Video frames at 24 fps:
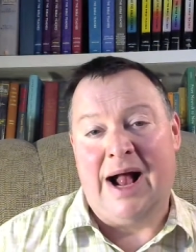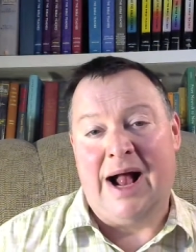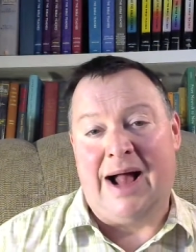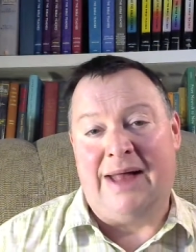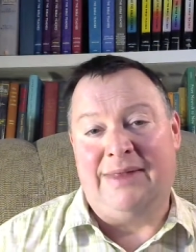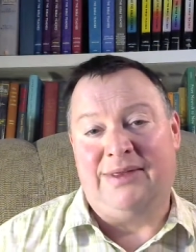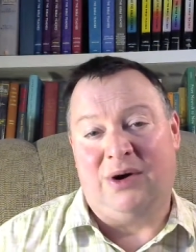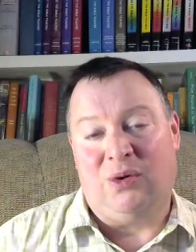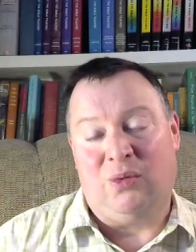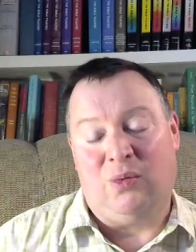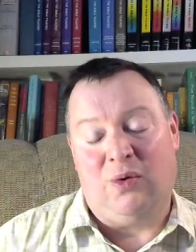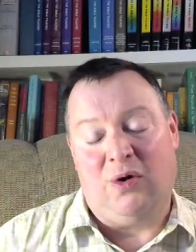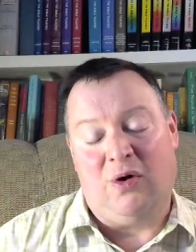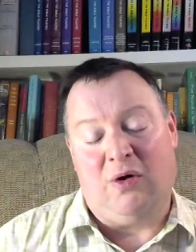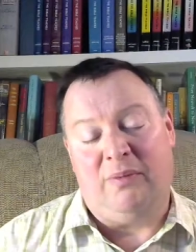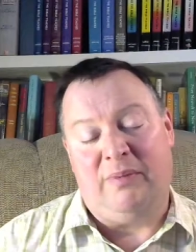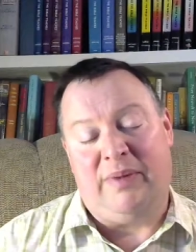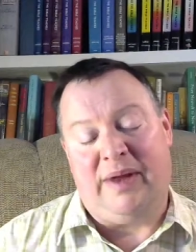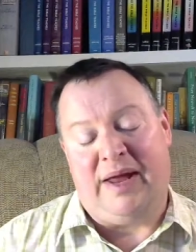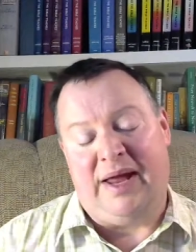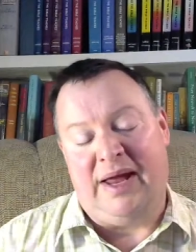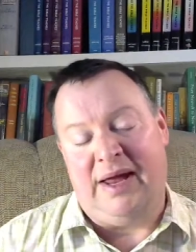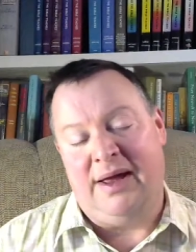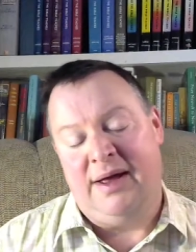And there will
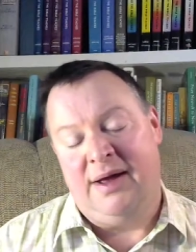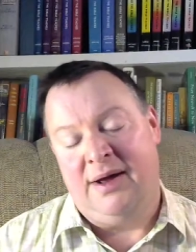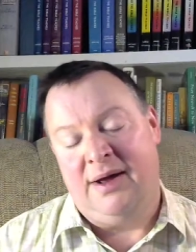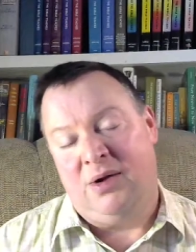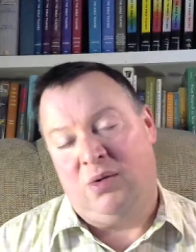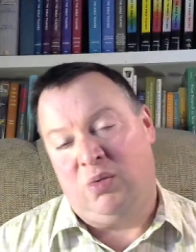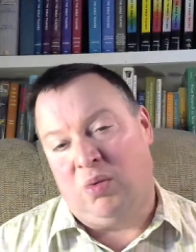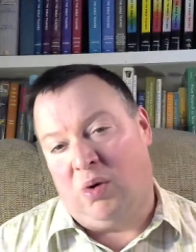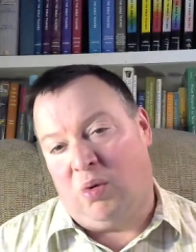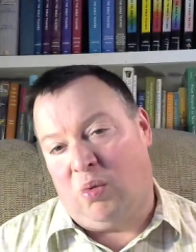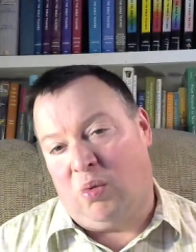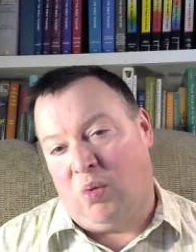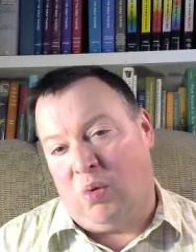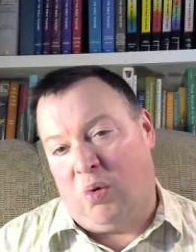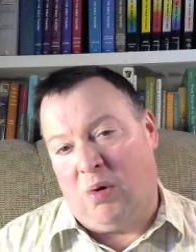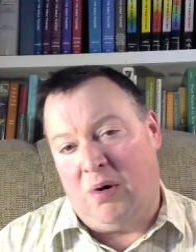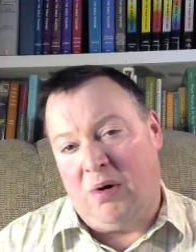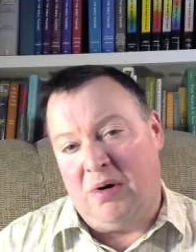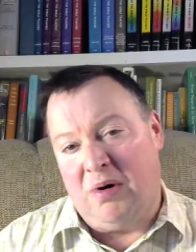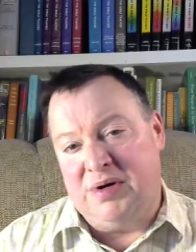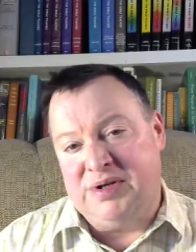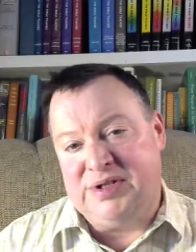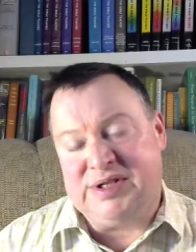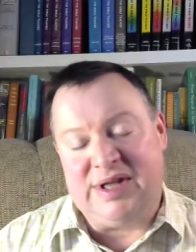be
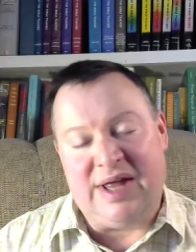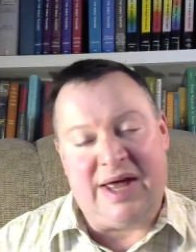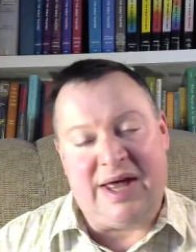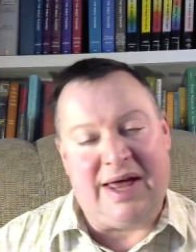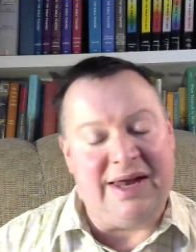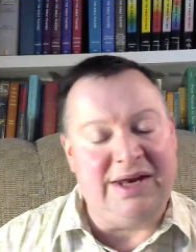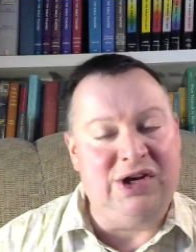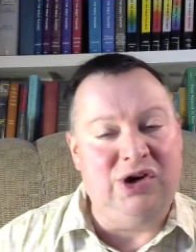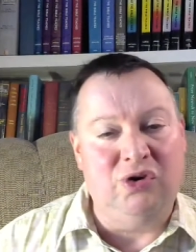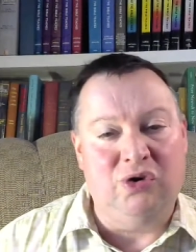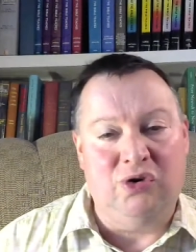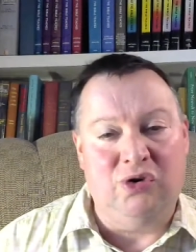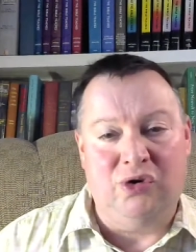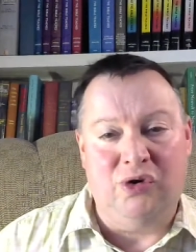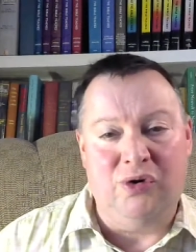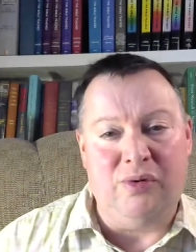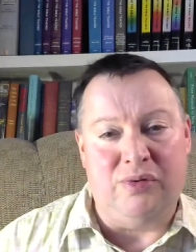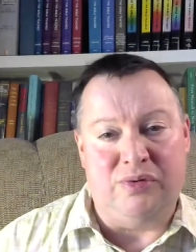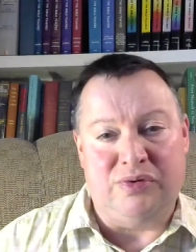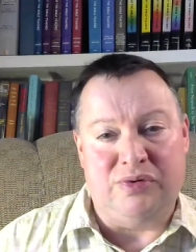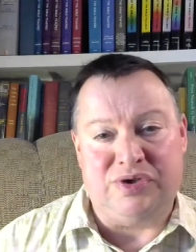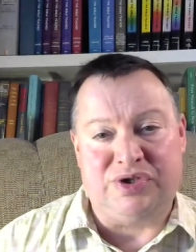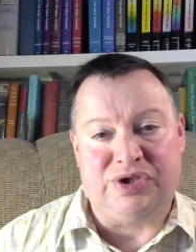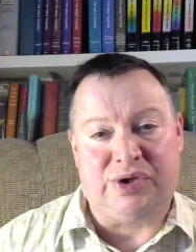rewards that you
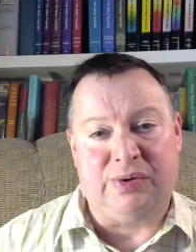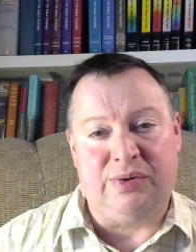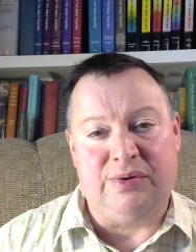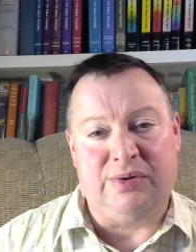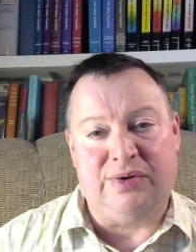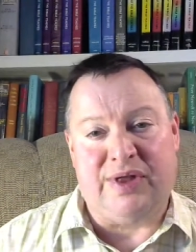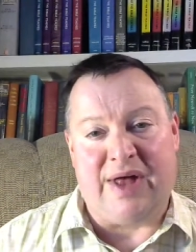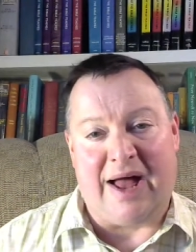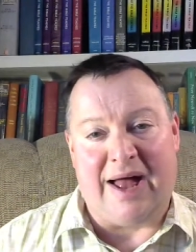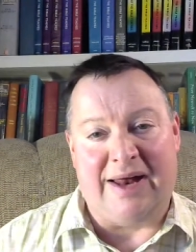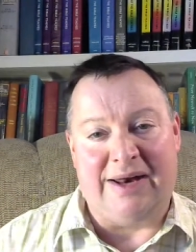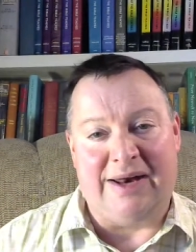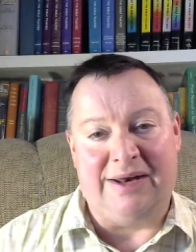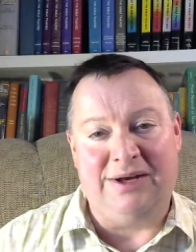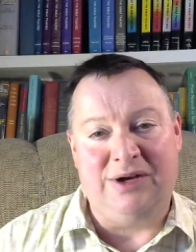lose through that.